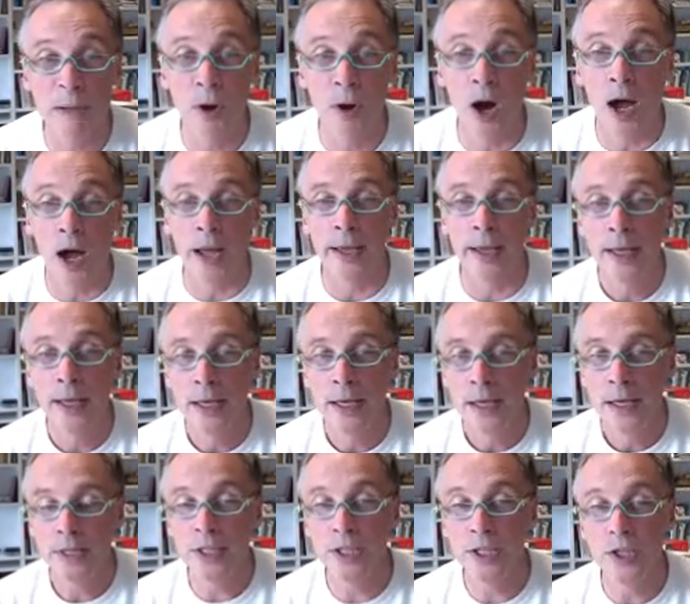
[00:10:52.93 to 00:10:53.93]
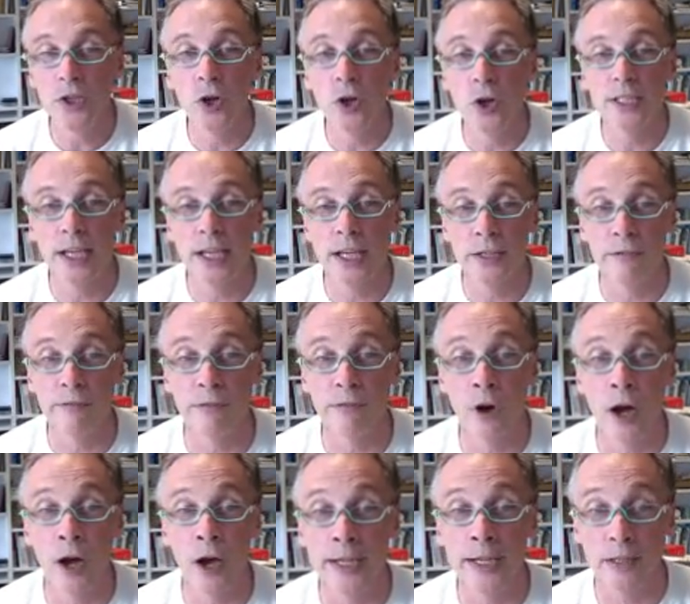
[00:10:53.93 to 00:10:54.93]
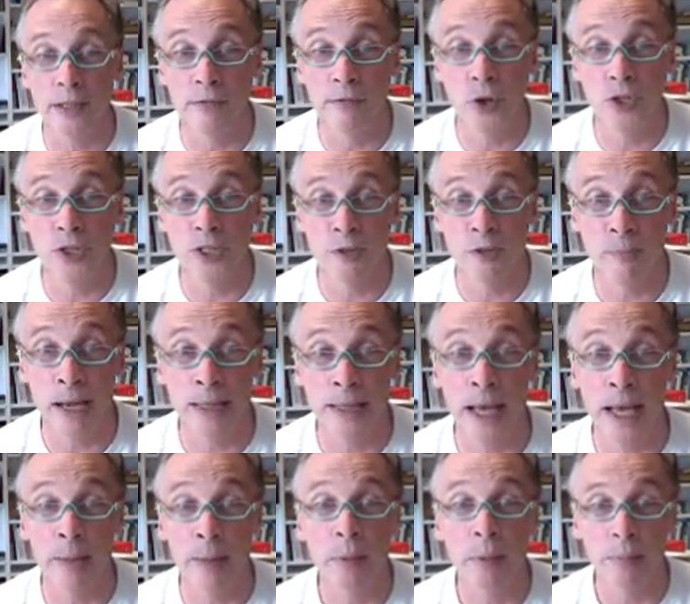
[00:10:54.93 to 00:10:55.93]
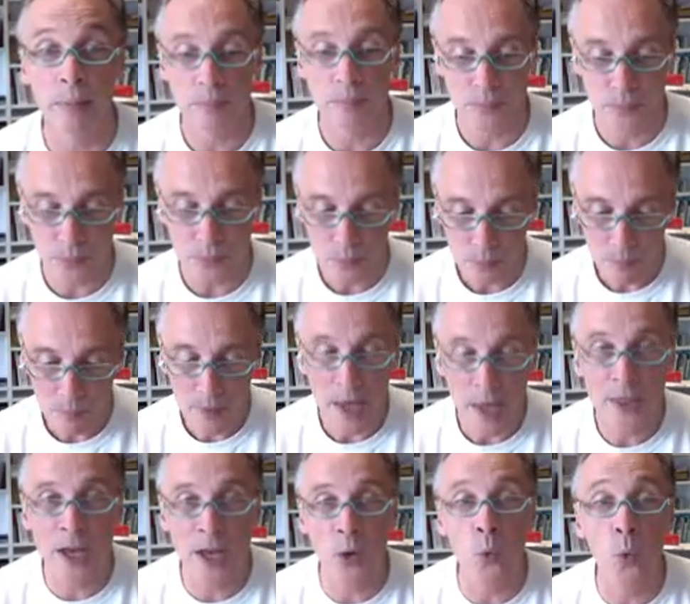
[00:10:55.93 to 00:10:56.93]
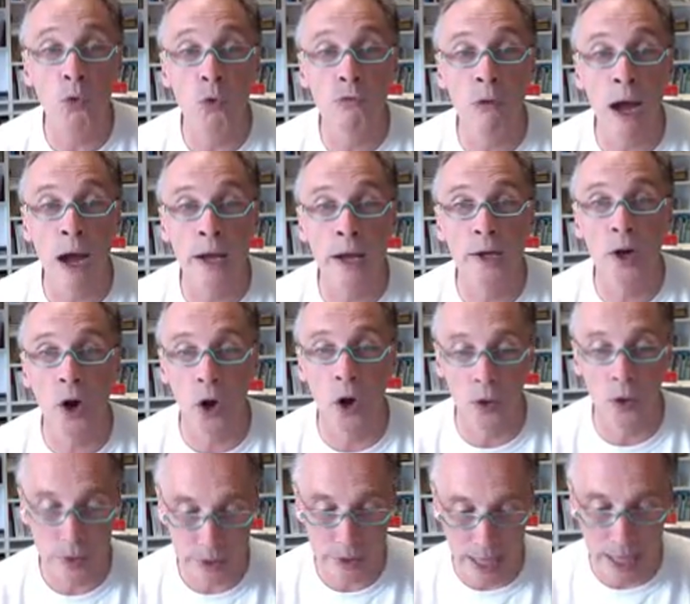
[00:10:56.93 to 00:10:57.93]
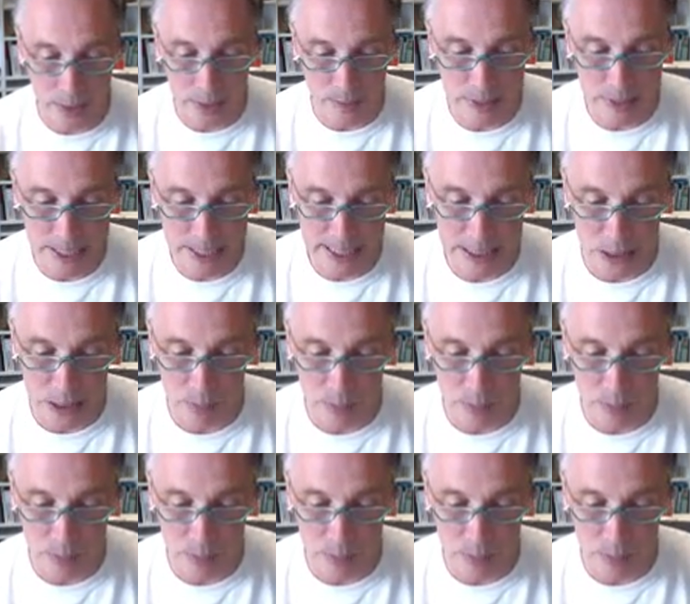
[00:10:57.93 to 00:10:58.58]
Pi, then you're not going to find a version of MATLAB that will run on that particular